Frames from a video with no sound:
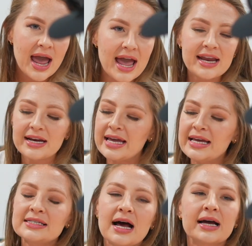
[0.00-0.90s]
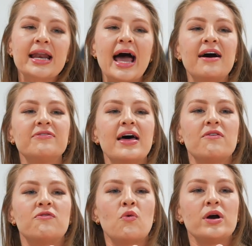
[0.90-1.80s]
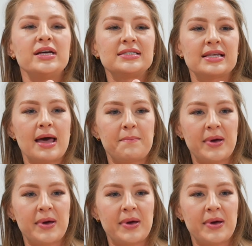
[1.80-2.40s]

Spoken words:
And he's not going to have that voice and that